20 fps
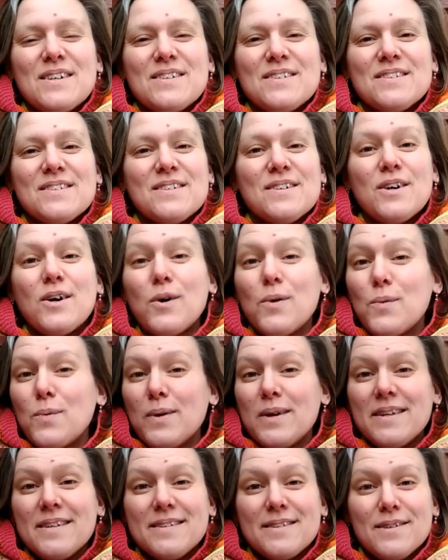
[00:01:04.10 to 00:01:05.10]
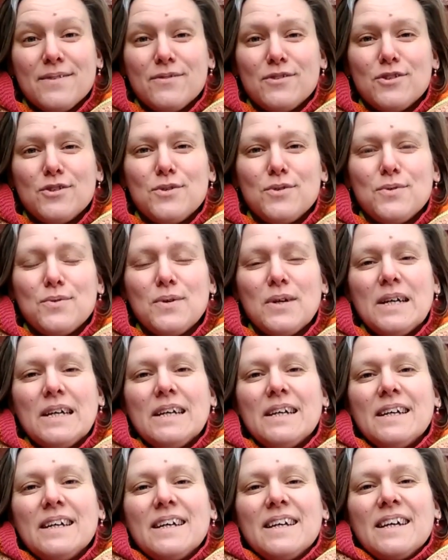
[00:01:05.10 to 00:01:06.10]
there's always stuff to do
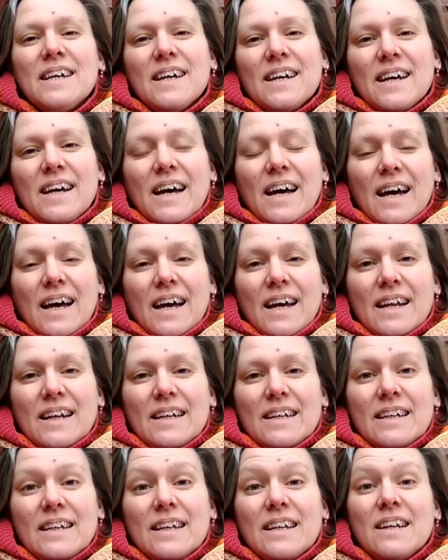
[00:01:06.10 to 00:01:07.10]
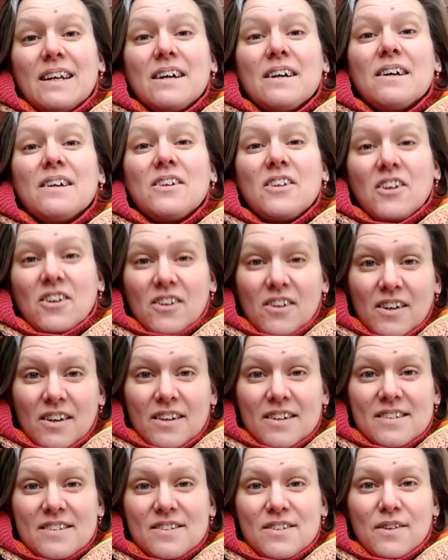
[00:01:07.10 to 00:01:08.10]
and not a
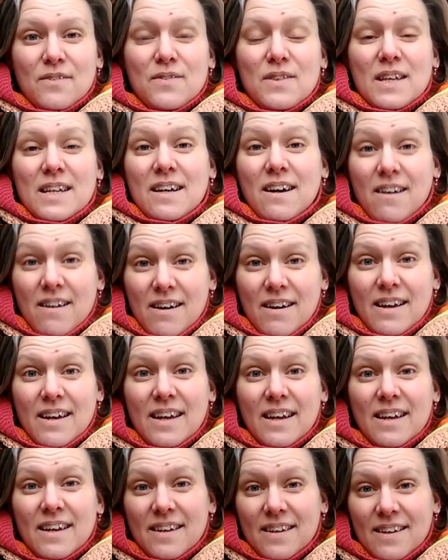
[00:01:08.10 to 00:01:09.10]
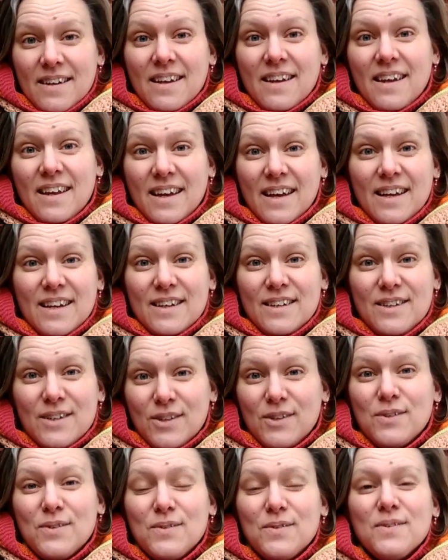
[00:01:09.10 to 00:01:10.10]
lot of stuff that I can
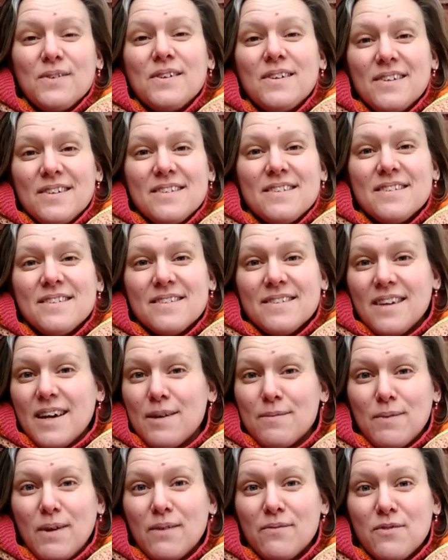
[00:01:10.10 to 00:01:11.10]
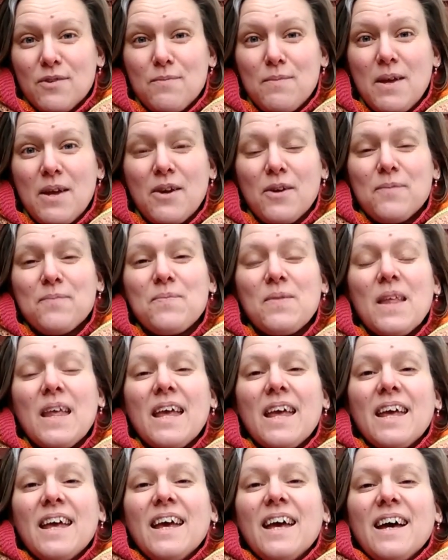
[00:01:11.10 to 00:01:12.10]
do because I'm not from here.
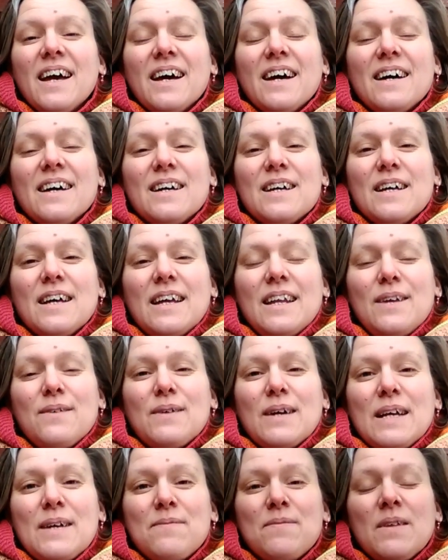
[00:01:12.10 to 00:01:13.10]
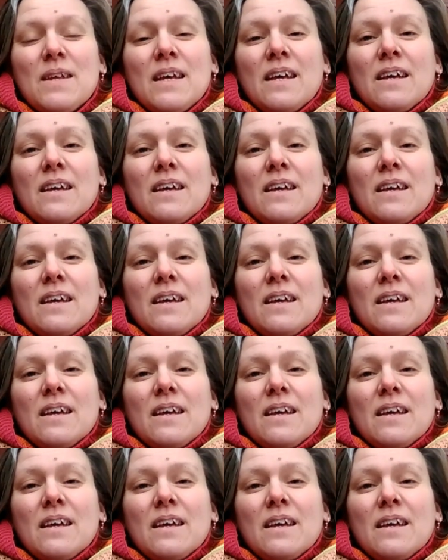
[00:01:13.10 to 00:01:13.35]
Anyway,